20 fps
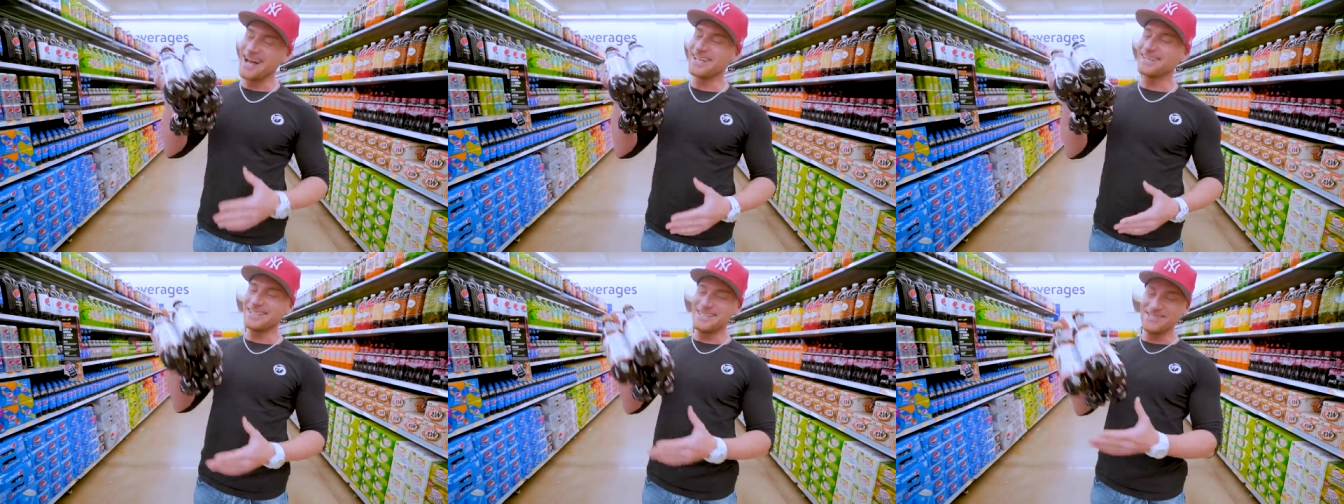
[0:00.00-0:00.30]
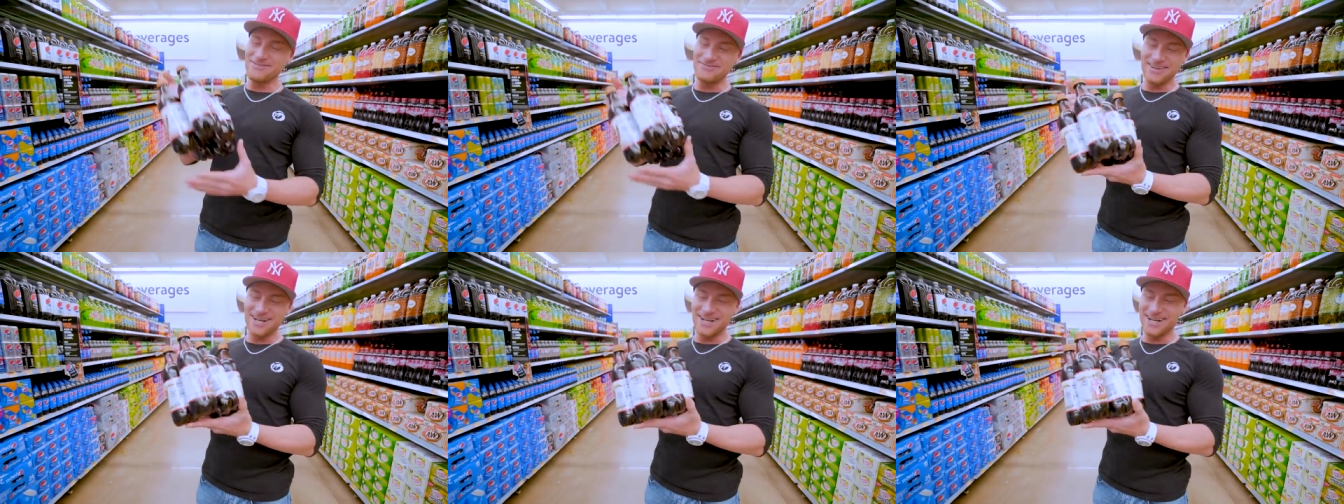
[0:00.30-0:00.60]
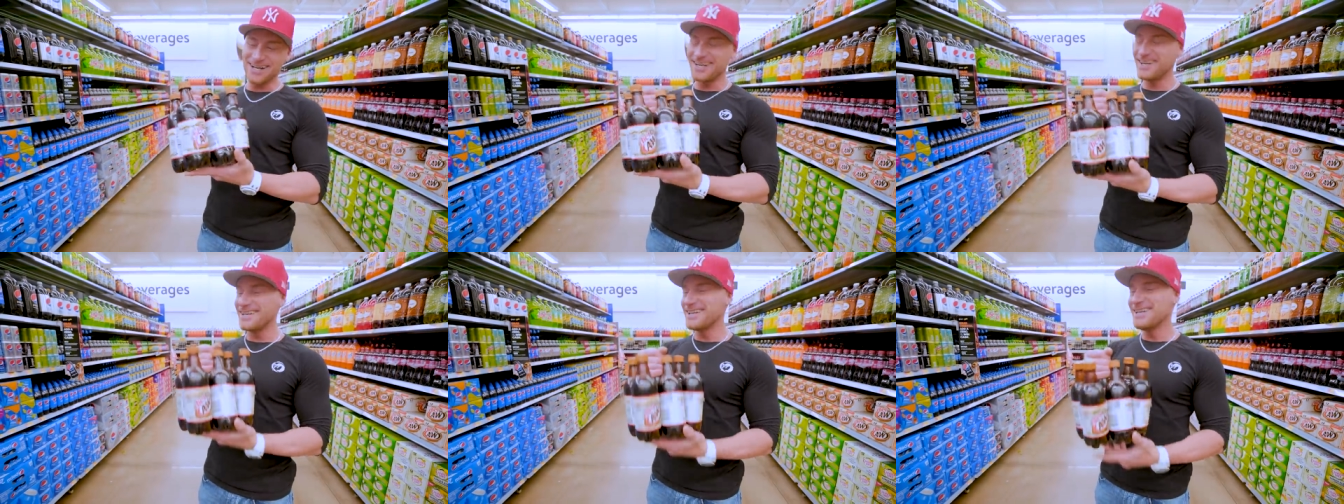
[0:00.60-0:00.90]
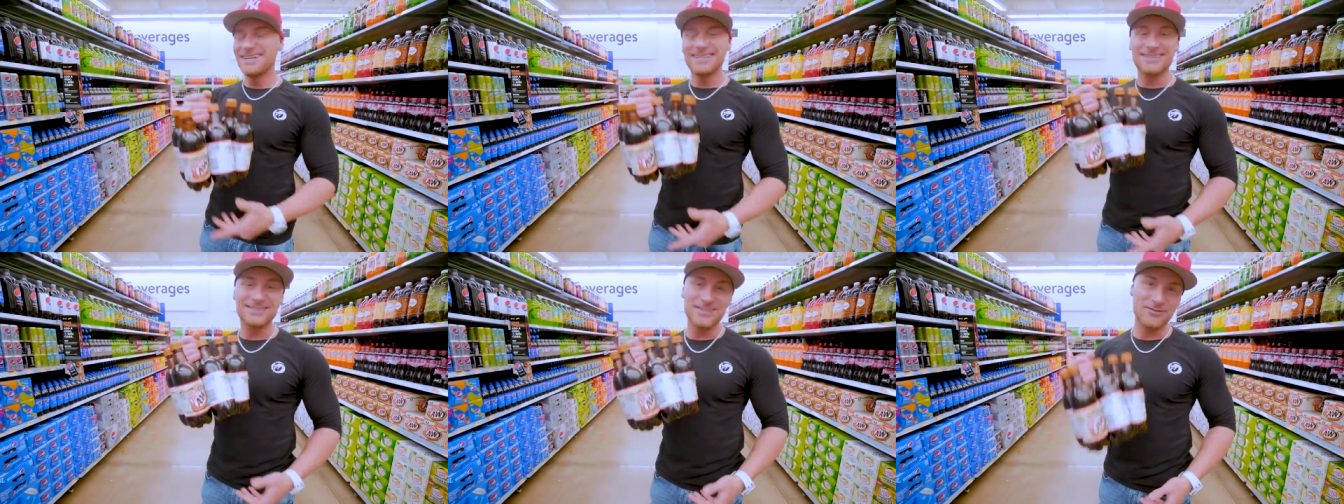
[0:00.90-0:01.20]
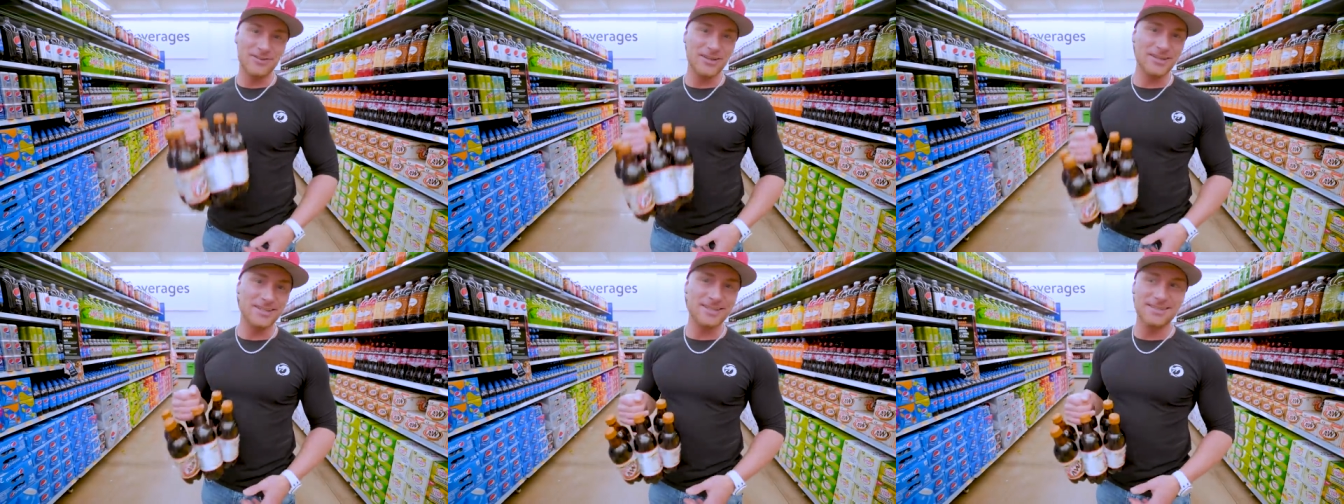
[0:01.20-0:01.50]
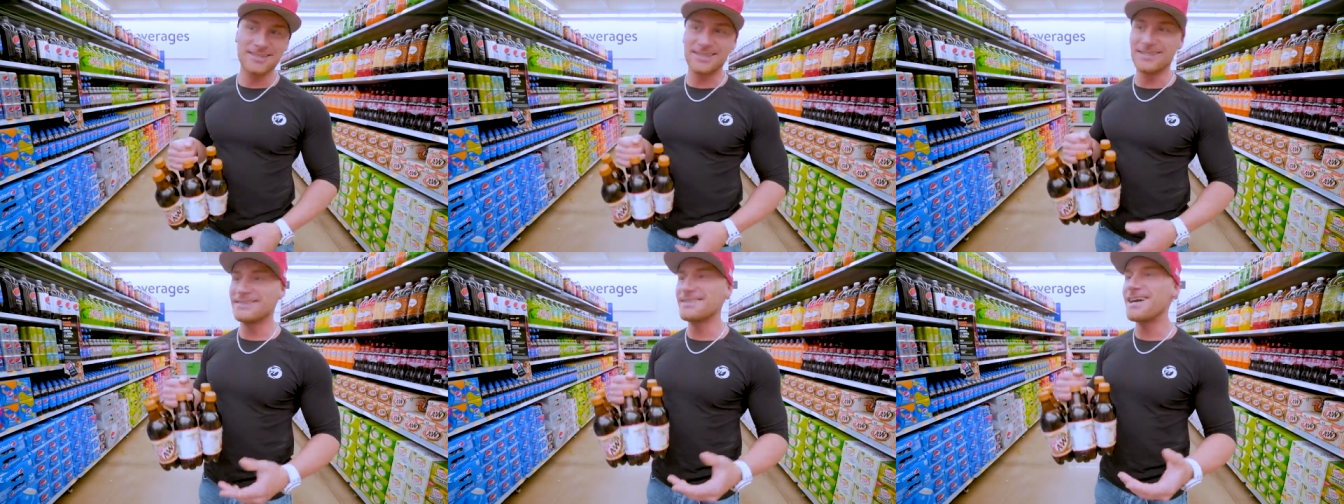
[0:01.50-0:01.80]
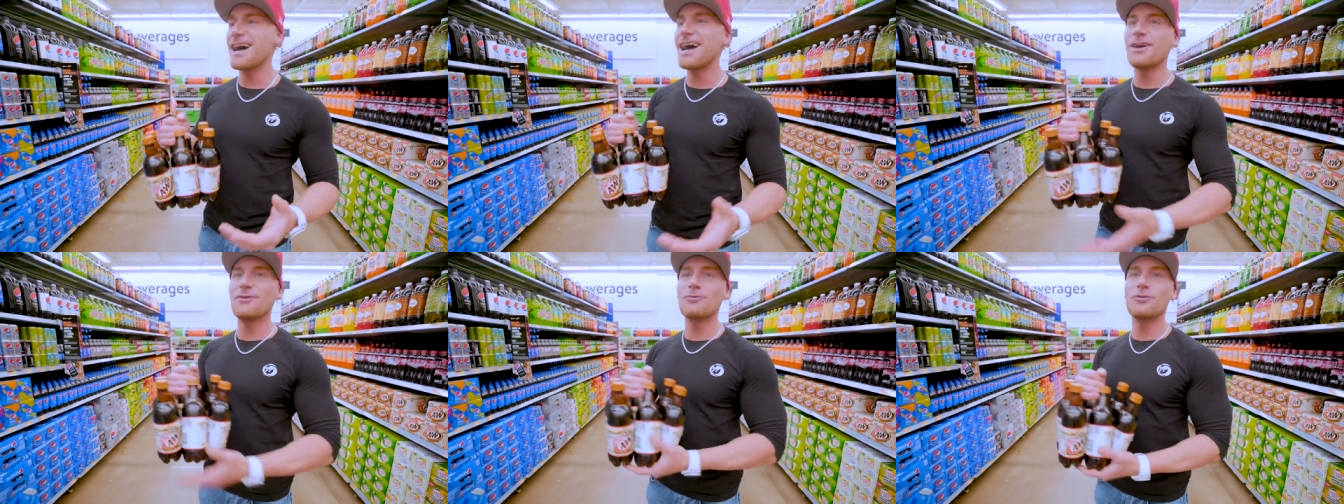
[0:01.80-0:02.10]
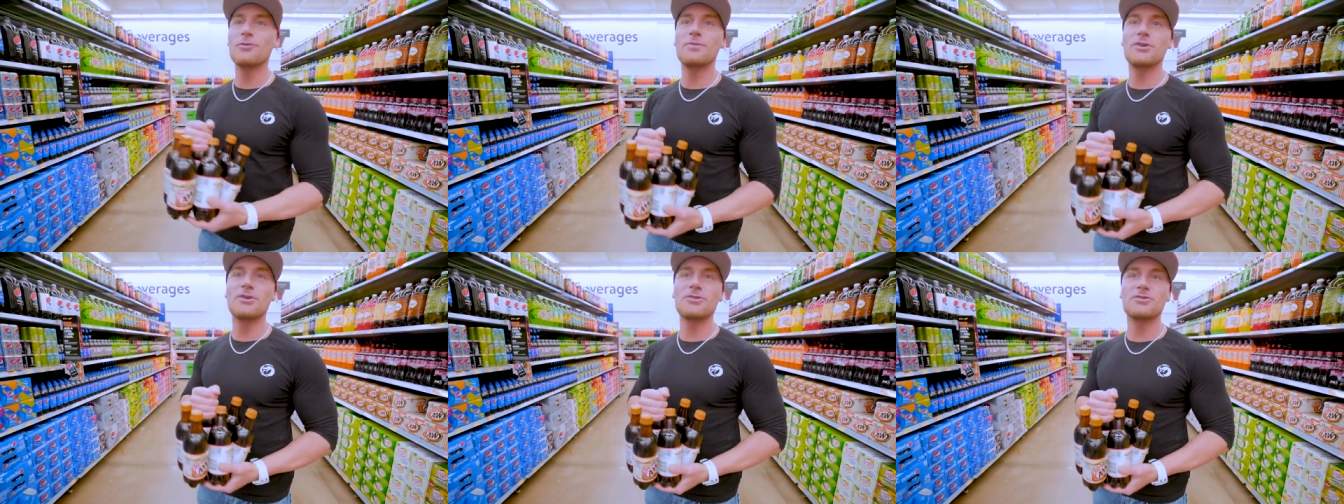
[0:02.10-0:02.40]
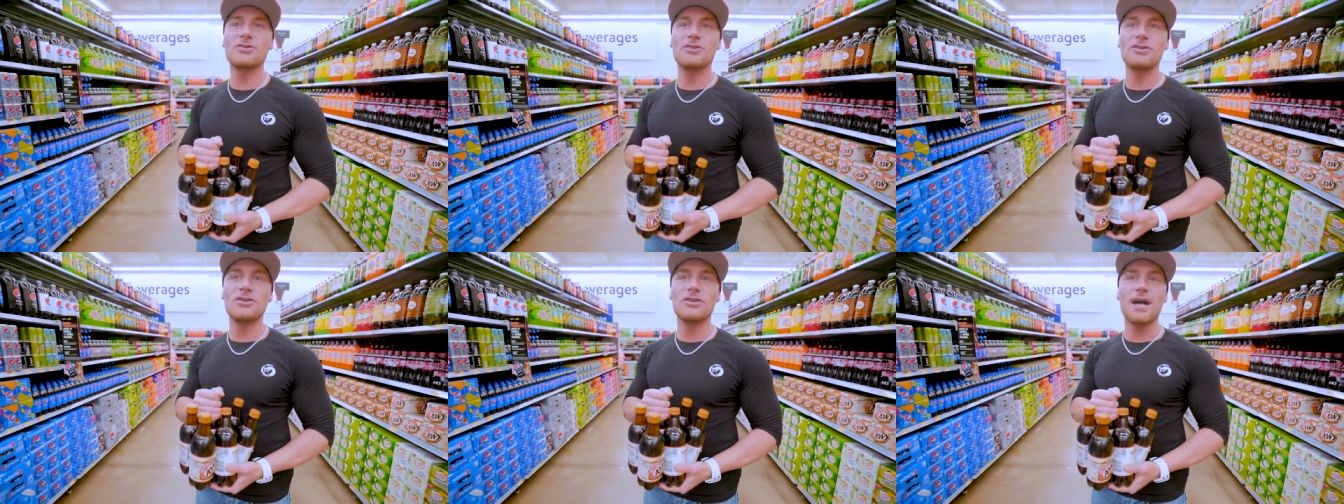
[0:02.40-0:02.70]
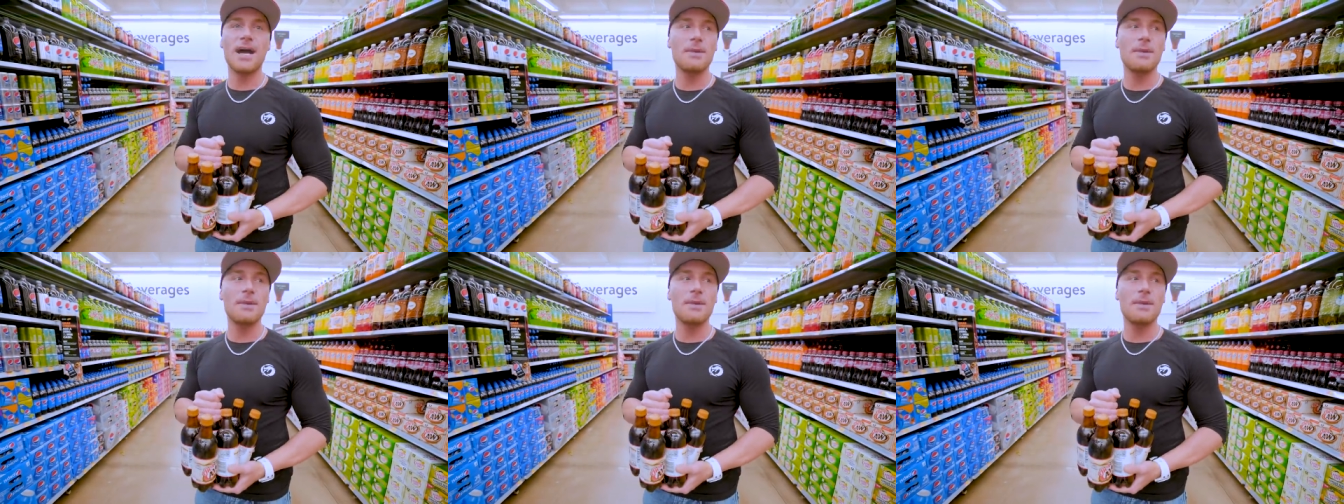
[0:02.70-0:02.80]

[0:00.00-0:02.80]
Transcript: I leave uh, stuff like this in. Diet root beer is good.